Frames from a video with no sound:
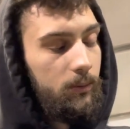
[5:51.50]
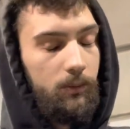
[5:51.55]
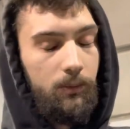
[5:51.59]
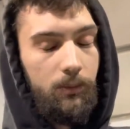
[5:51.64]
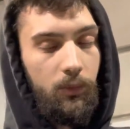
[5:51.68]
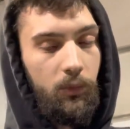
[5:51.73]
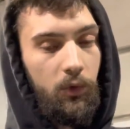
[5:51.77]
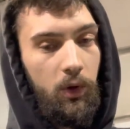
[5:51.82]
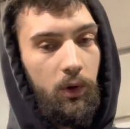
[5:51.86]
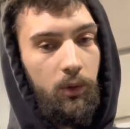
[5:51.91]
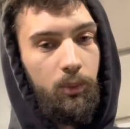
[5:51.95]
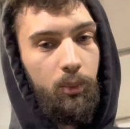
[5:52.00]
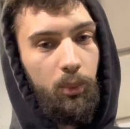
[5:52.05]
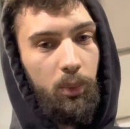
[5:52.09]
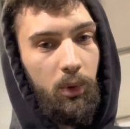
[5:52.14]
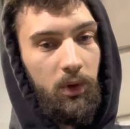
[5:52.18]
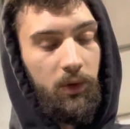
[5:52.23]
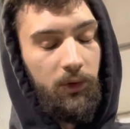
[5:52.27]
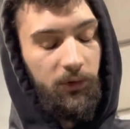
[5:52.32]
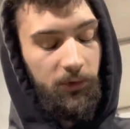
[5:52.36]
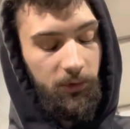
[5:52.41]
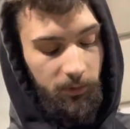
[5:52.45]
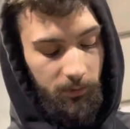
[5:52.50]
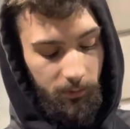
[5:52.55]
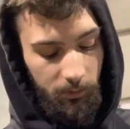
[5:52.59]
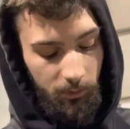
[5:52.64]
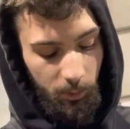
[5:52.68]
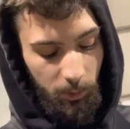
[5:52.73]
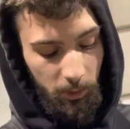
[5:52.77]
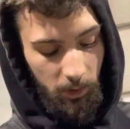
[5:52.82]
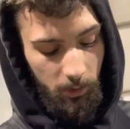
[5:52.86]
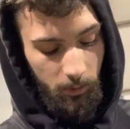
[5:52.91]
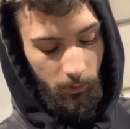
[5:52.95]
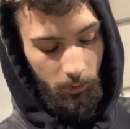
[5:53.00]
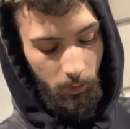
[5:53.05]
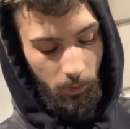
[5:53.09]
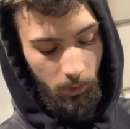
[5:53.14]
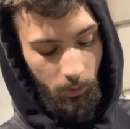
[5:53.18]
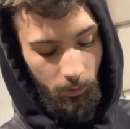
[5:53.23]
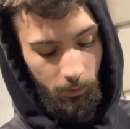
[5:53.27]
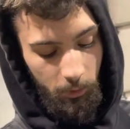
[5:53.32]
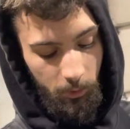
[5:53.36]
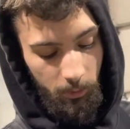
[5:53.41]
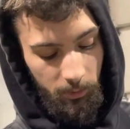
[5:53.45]
bolts to be able to
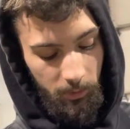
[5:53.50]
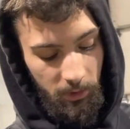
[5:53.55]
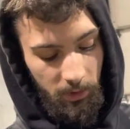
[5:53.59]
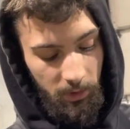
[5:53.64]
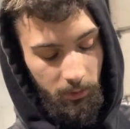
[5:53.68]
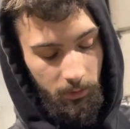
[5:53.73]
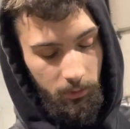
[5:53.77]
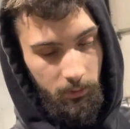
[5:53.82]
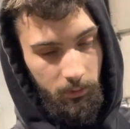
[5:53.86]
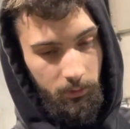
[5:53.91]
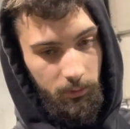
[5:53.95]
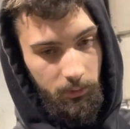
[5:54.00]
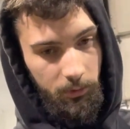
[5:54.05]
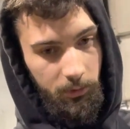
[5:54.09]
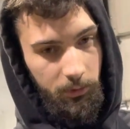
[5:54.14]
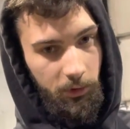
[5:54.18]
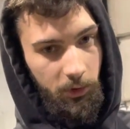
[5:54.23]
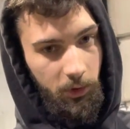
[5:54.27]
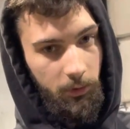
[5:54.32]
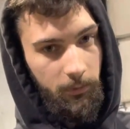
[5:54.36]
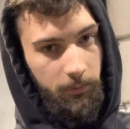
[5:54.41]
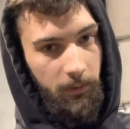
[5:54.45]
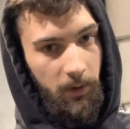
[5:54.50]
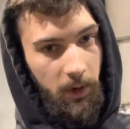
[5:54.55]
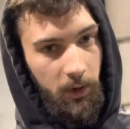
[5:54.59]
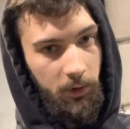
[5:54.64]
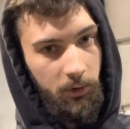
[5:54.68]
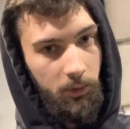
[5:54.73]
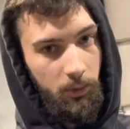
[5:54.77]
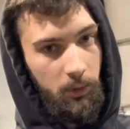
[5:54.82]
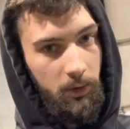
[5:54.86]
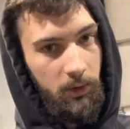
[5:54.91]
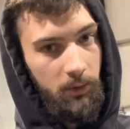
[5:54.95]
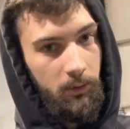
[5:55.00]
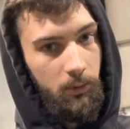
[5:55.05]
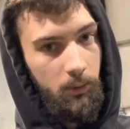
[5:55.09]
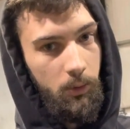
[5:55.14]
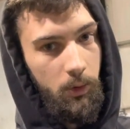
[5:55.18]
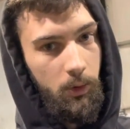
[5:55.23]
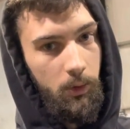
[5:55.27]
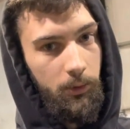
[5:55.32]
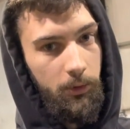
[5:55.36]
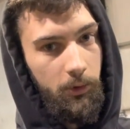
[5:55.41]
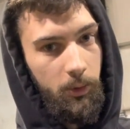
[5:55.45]
hold them in to your factory
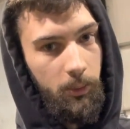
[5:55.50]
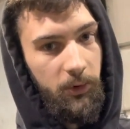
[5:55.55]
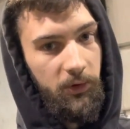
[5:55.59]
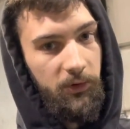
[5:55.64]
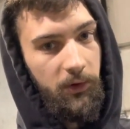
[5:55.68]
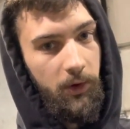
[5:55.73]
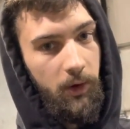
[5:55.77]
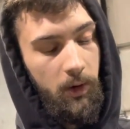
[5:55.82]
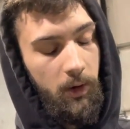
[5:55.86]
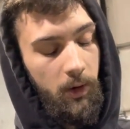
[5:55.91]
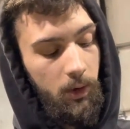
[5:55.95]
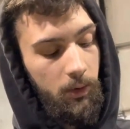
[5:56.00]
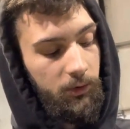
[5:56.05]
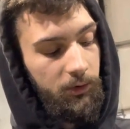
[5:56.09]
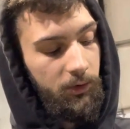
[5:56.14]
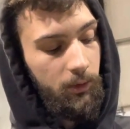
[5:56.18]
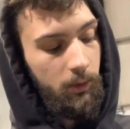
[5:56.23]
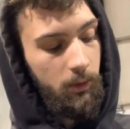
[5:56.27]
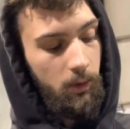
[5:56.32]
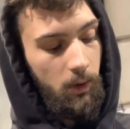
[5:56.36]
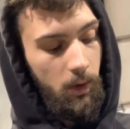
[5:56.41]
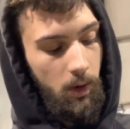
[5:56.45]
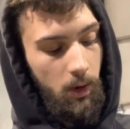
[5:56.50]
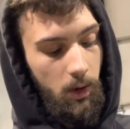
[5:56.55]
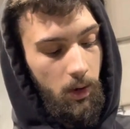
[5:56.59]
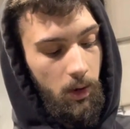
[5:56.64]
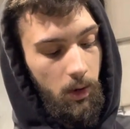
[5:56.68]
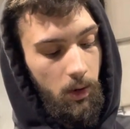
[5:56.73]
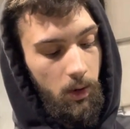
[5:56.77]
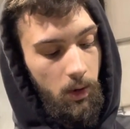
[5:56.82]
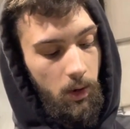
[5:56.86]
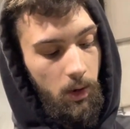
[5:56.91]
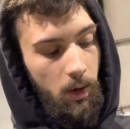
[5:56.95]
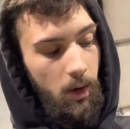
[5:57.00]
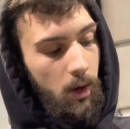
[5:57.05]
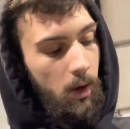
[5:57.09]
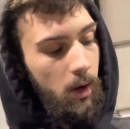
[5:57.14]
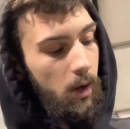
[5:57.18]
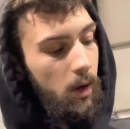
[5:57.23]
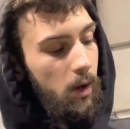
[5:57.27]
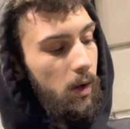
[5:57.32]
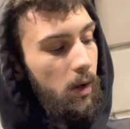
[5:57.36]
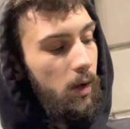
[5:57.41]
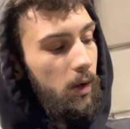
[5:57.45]
oil thermostat housing.
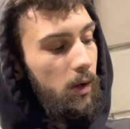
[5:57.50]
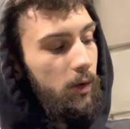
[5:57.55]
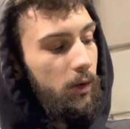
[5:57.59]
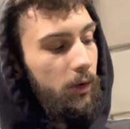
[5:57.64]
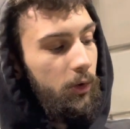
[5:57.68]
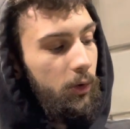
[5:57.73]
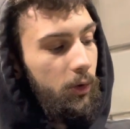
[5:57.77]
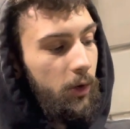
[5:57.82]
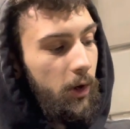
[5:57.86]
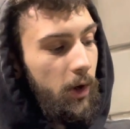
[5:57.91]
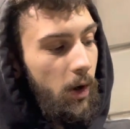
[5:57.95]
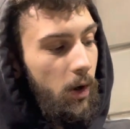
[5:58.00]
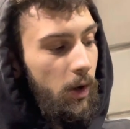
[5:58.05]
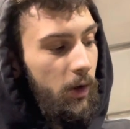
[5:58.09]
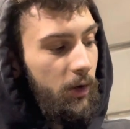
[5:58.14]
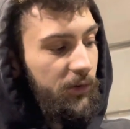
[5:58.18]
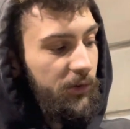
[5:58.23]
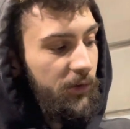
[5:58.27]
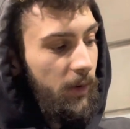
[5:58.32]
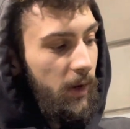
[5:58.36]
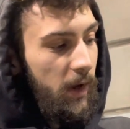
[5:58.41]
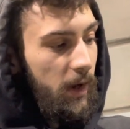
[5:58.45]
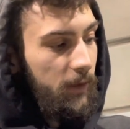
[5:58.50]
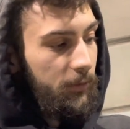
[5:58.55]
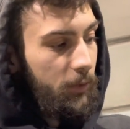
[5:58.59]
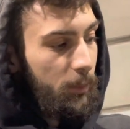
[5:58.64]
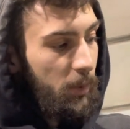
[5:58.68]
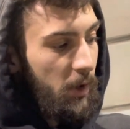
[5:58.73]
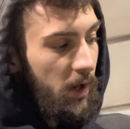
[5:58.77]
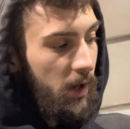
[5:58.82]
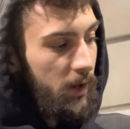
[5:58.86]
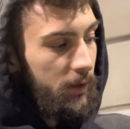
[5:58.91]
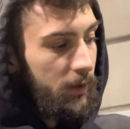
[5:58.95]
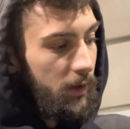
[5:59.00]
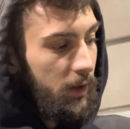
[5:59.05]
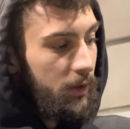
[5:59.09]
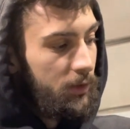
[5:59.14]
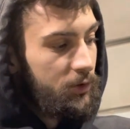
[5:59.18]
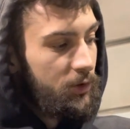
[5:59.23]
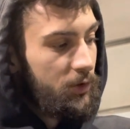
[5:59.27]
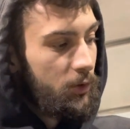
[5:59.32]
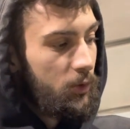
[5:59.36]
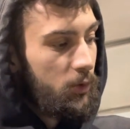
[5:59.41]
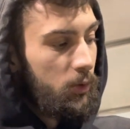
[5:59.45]
You're going to also have to buy the
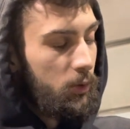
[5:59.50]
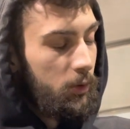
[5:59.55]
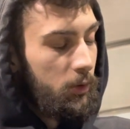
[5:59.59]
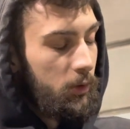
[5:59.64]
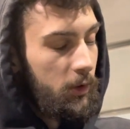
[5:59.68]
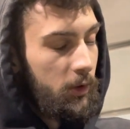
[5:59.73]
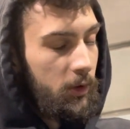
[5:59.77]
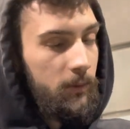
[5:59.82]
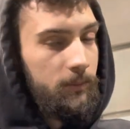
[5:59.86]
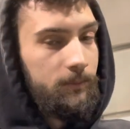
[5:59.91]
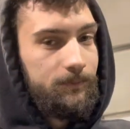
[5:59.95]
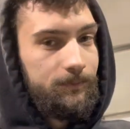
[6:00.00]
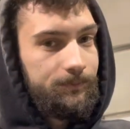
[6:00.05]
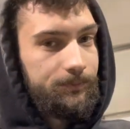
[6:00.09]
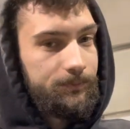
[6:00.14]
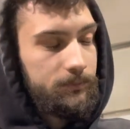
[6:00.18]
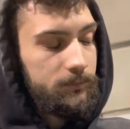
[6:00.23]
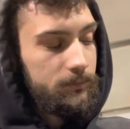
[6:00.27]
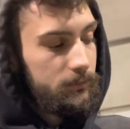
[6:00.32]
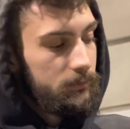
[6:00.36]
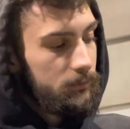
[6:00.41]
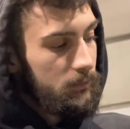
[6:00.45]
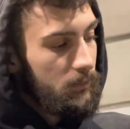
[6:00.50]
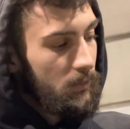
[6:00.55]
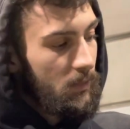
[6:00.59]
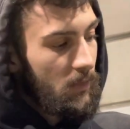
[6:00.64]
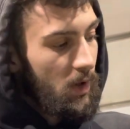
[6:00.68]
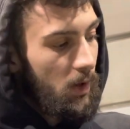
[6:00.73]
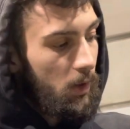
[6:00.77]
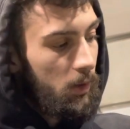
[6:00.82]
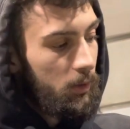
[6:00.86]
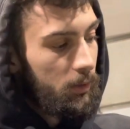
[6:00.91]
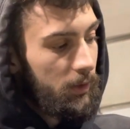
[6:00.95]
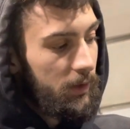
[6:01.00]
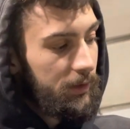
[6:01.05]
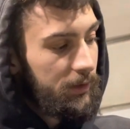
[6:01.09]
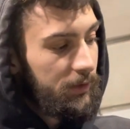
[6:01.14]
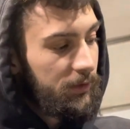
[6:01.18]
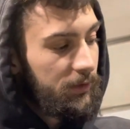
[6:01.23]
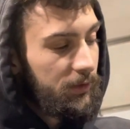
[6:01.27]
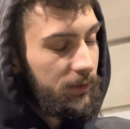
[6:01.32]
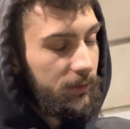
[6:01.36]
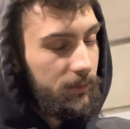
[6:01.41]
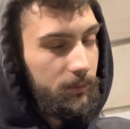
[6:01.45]
engine cooler
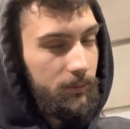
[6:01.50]
O-rings.